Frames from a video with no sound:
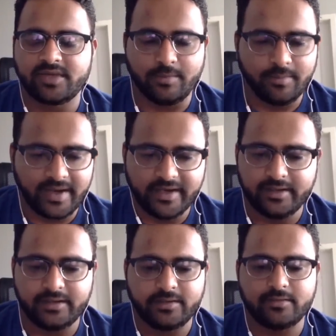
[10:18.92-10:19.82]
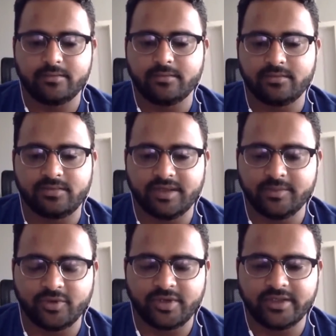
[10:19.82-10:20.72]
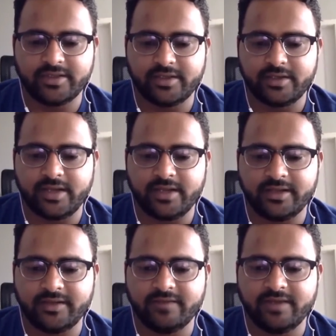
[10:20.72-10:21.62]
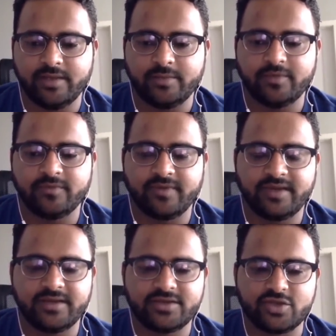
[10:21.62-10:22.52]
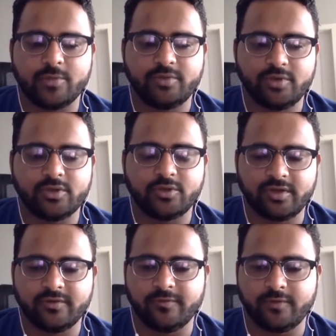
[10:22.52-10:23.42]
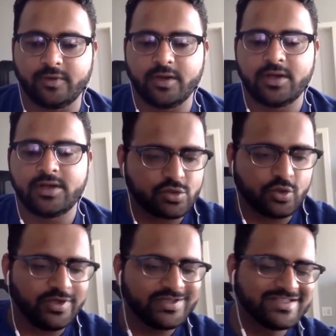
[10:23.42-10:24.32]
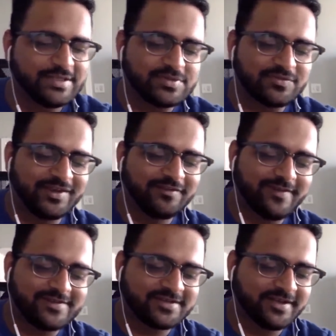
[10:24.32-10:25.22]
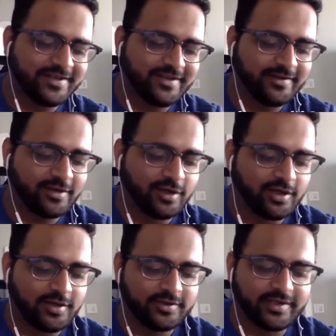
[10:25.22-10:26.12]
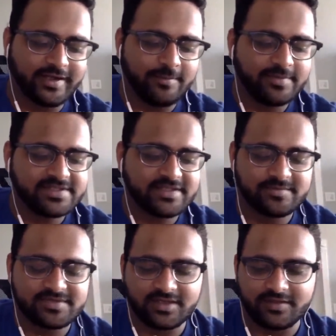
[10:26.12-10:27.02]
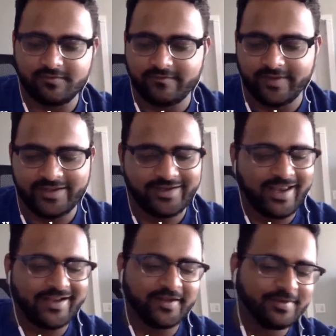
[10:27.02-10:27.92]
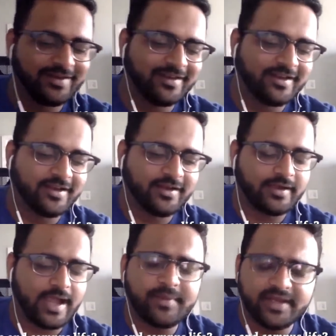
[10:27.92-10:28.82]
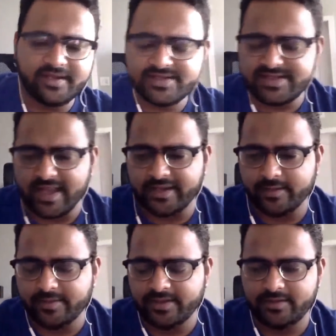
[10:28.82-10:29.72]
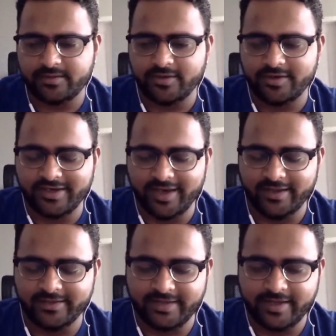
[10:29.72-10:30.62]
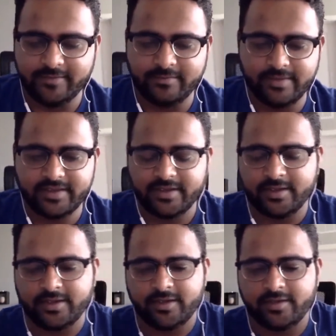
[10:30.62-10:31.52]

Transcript: combine them together, and they will help you find the job you are looking for. So it seems very fascinating. The campus seems very likable. I mean, it is likable, not denying that. But